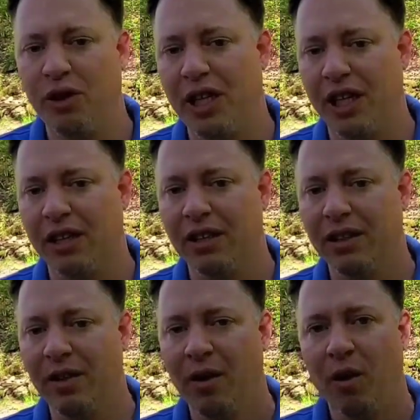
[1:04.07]
footing,
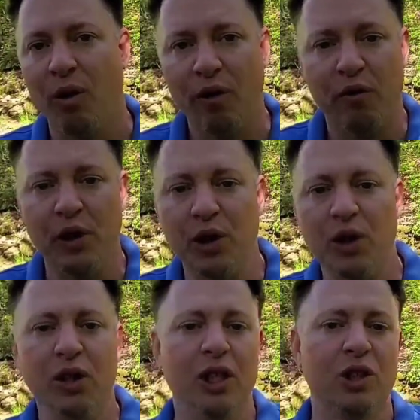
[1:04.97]
where
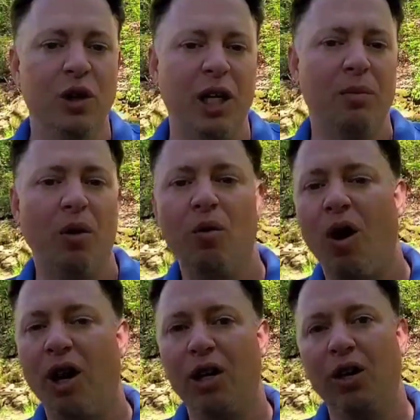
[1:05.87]
food and drinkable
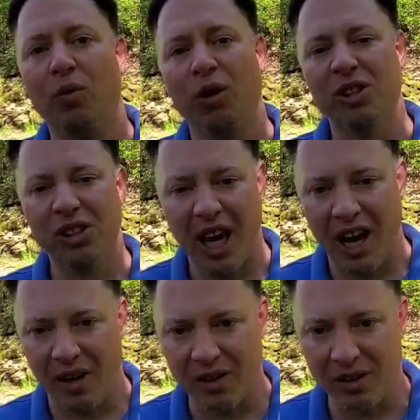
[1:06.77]
water were
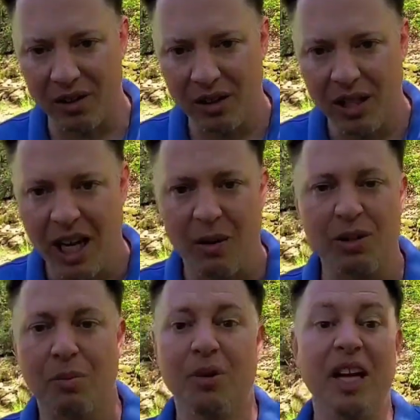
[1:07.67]
scarce. It
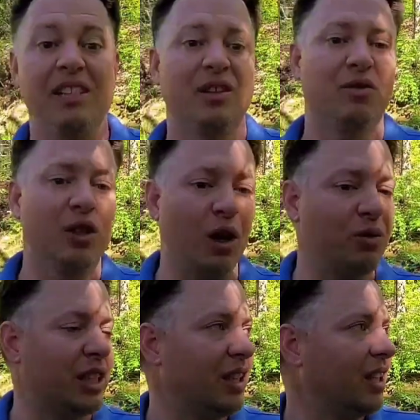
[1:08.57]
was a place of
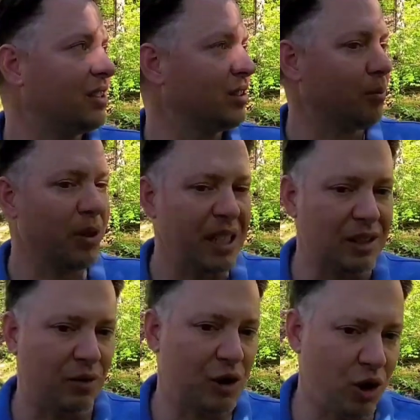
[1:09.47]
loneliness, a
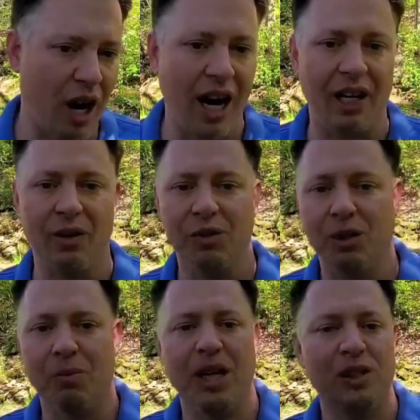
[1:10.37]
place of trial. It
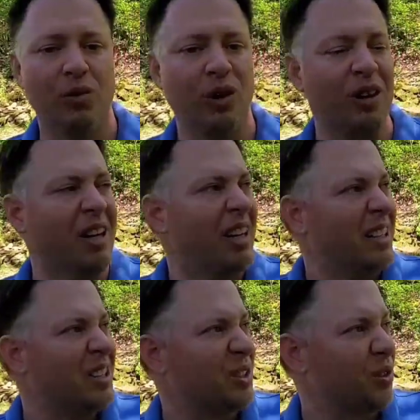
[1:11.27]
was a place where
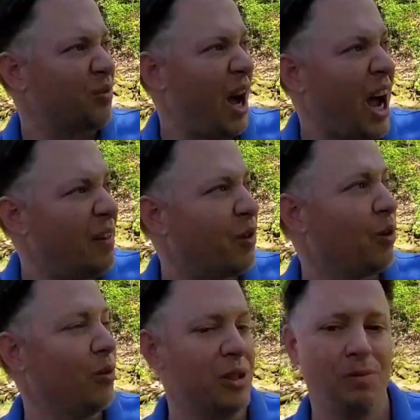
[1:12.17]

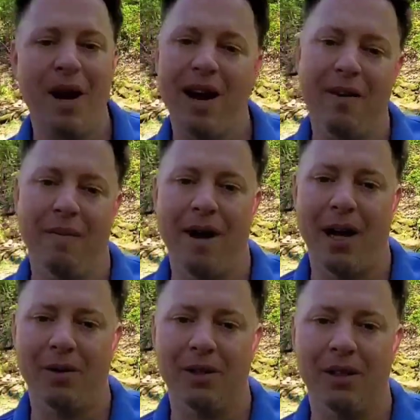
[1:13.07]
survival was
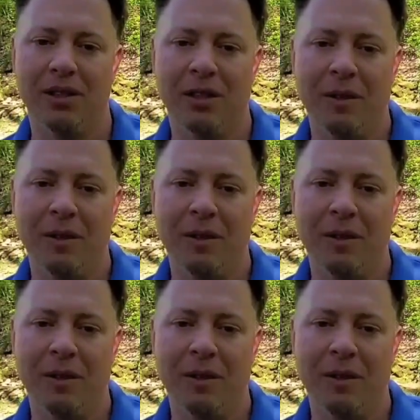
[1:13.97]
paramount,